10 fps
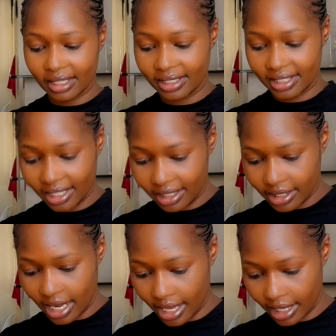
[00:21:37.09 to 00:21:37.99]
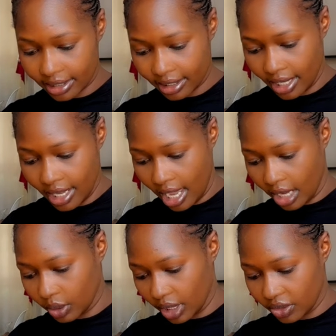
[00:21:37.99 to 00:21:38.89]
It's intact.
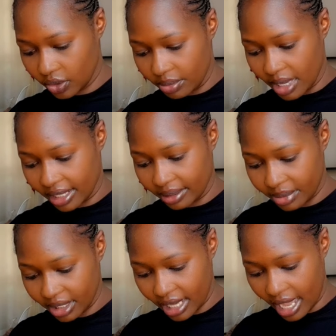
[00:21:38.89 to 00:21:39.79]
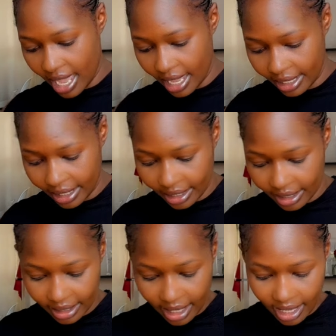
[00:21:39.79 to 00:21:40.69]
I like to wear it
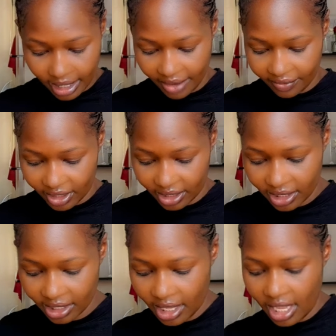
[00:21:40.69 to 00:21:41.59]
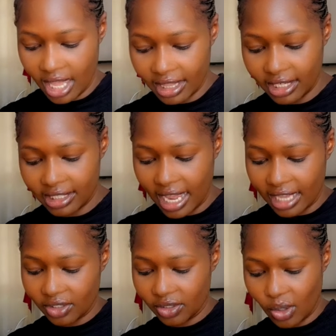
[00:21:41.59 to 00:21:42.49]
and I love it. And then it
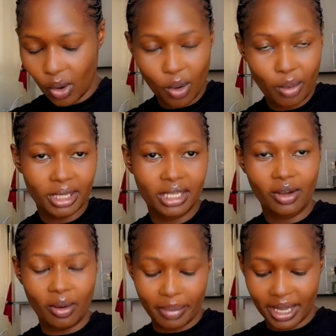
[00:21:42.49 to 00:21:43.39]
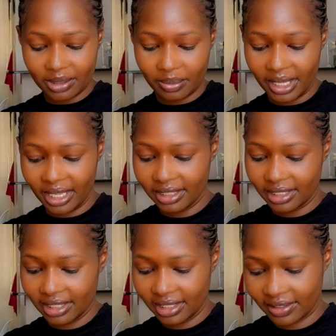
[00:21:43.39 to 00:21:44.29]
has so many
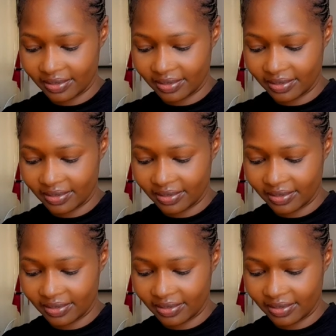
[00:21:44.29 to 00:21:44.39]
compartments.